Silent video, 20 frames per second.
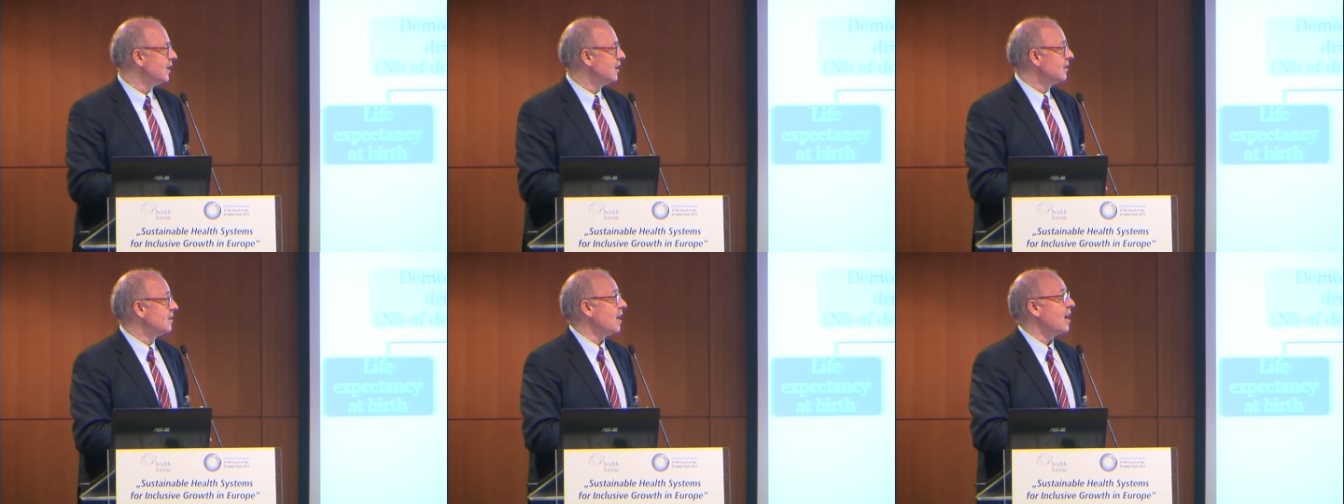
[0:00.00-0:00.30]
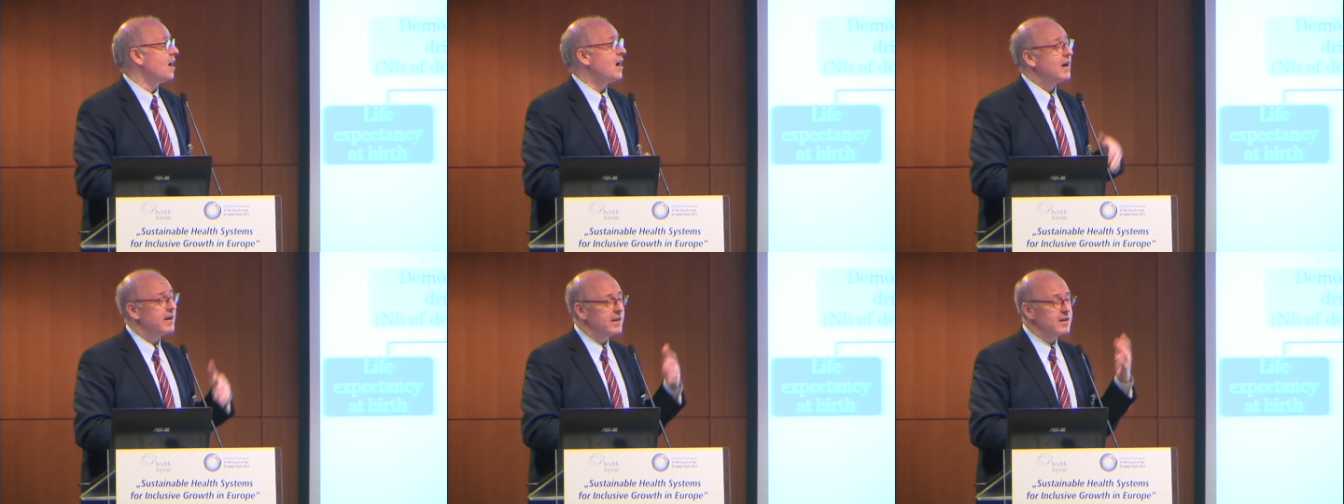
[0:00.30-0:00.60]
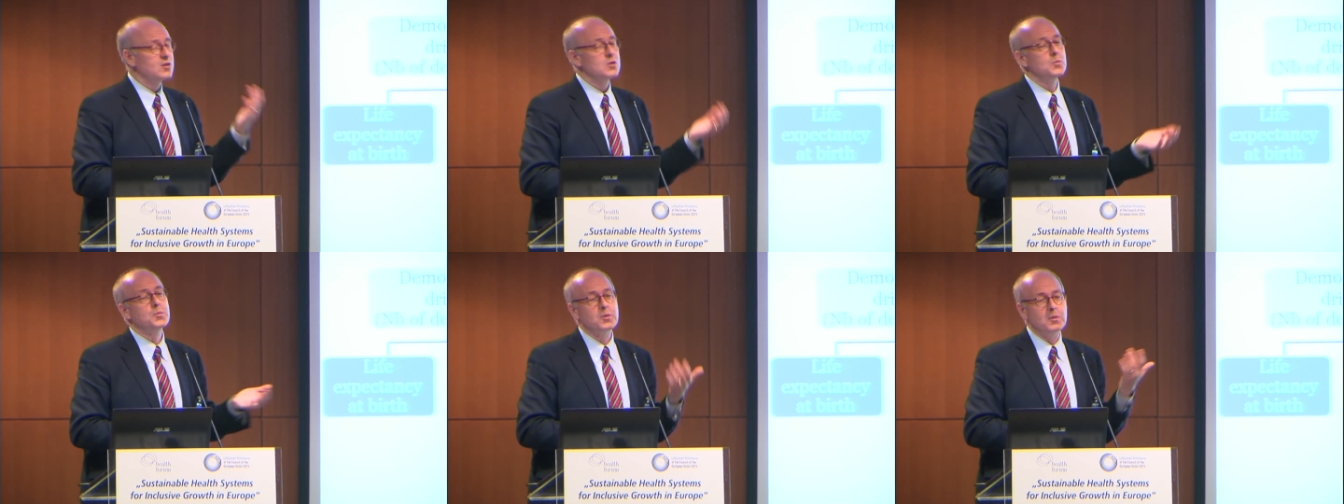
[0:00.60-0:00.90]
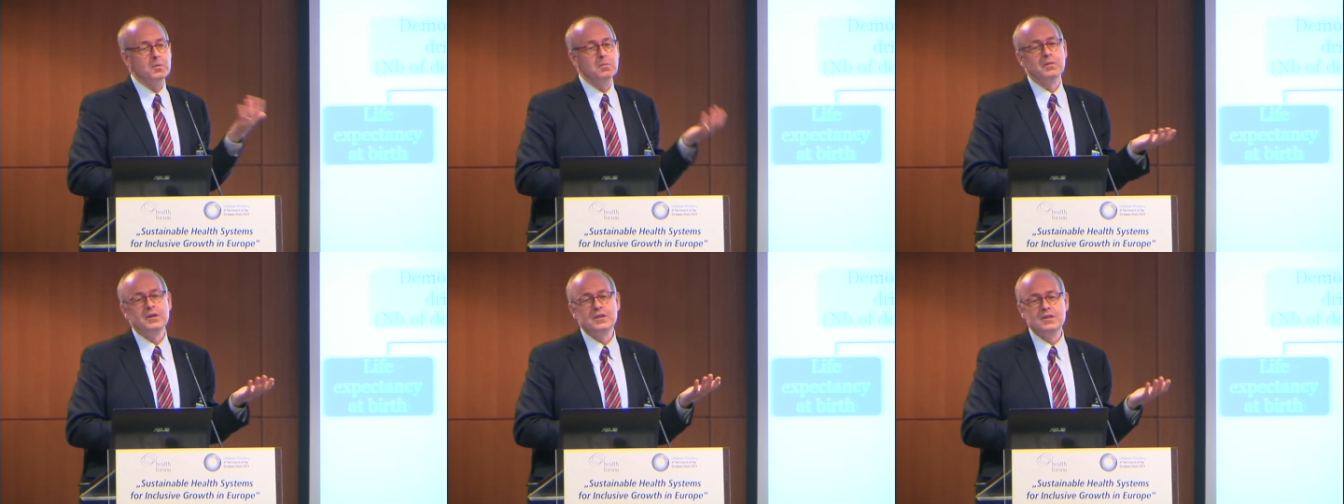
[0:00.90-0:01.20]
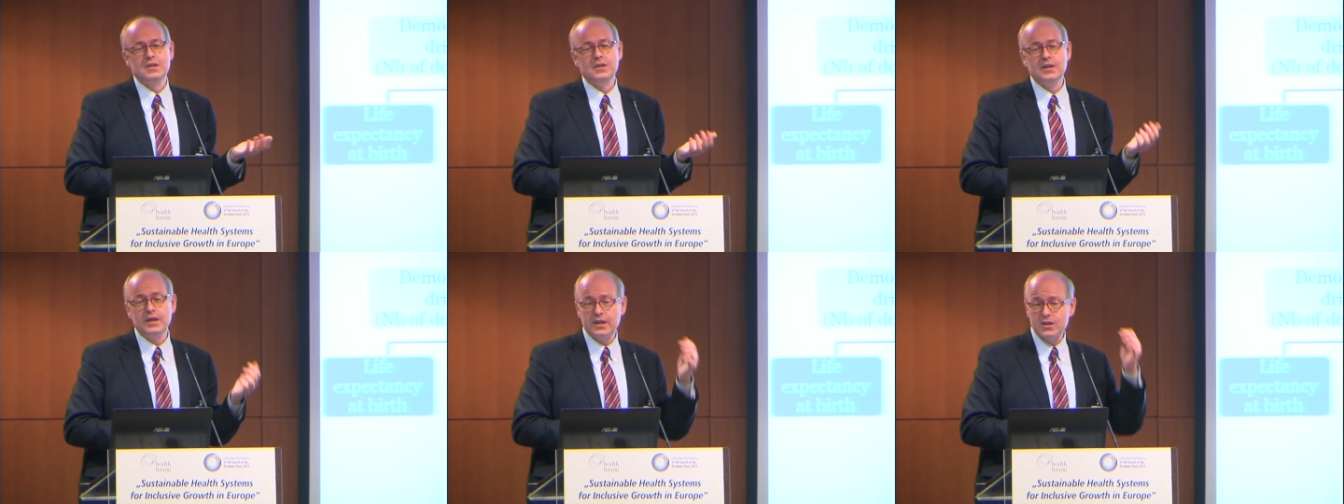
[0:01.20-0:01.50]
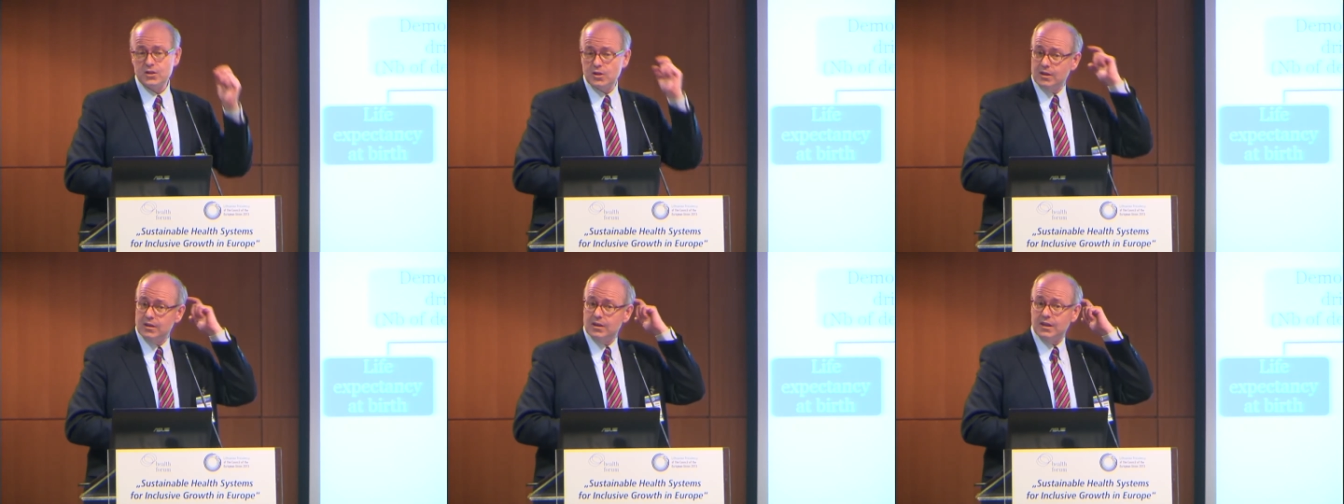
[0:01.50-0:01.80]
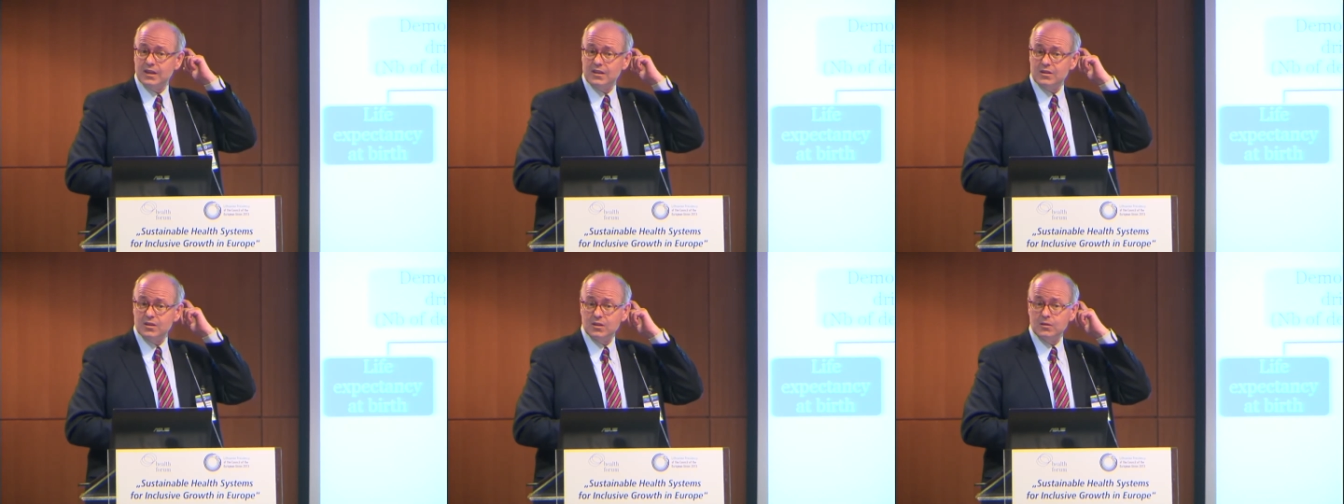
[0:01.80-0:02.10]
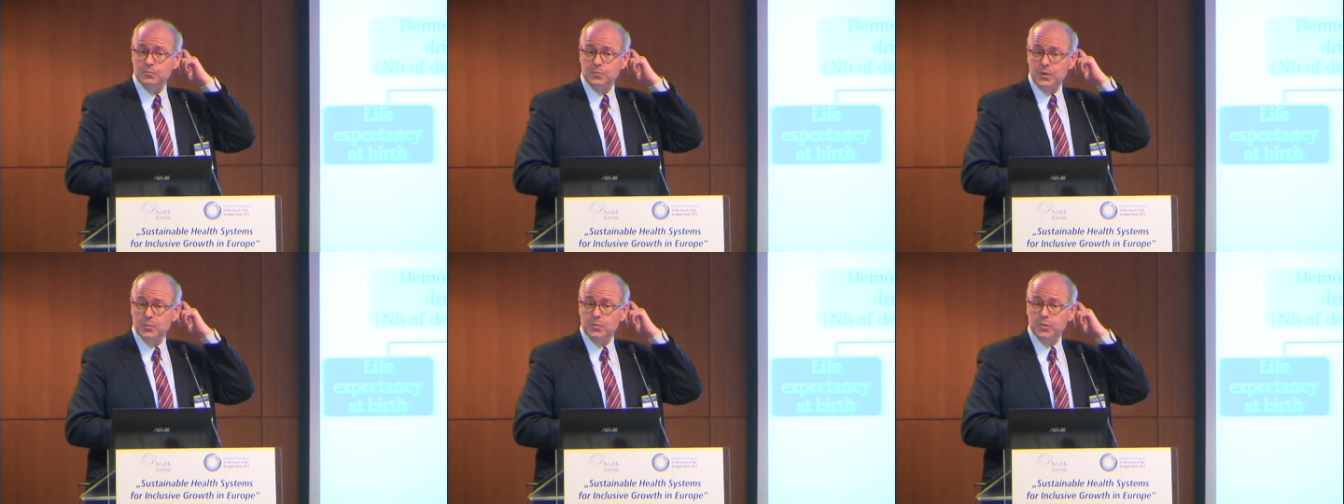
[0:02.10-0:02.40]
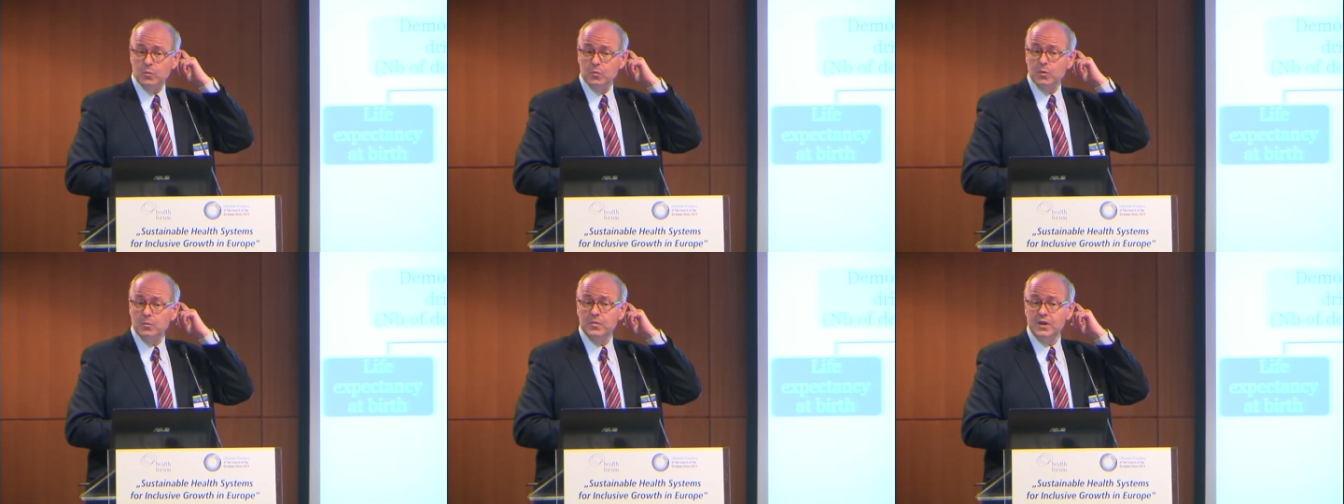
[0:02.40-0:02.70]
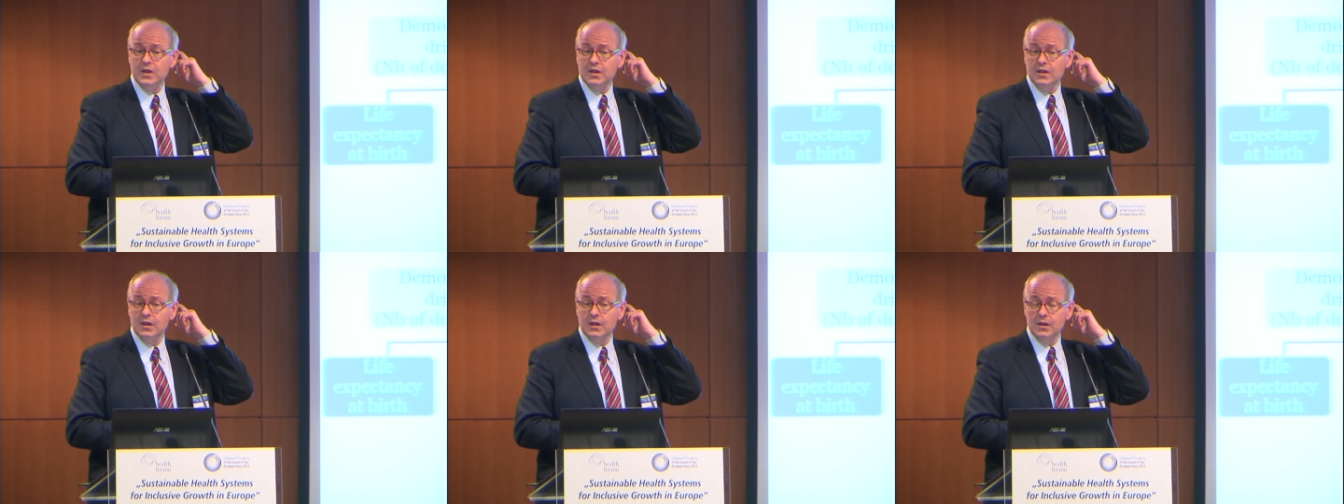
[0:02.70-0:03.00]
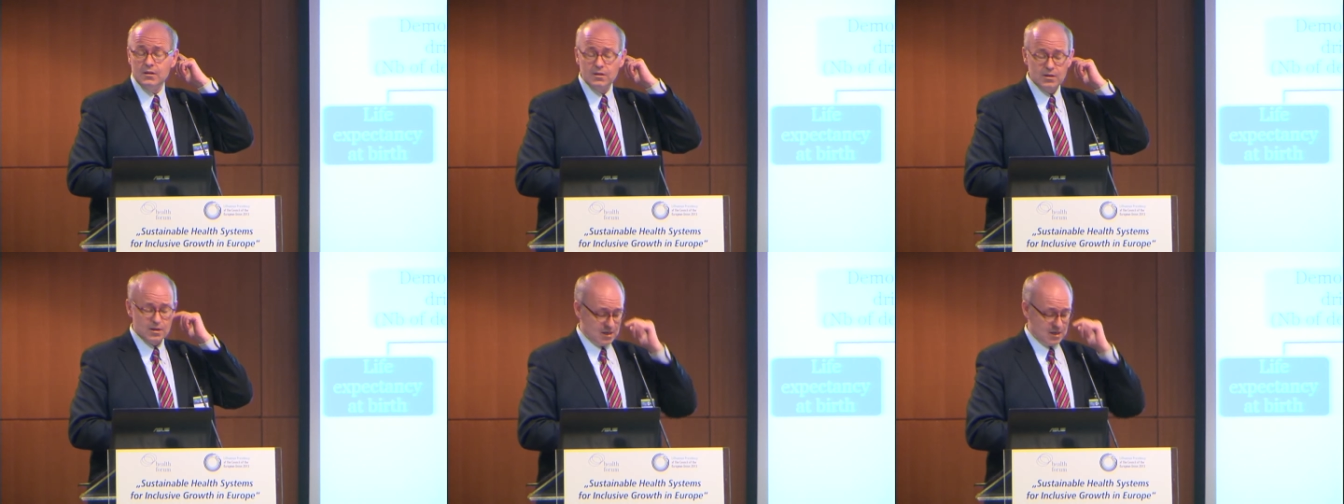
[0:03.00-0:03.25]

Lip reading: the higher the probability actually that people will be in need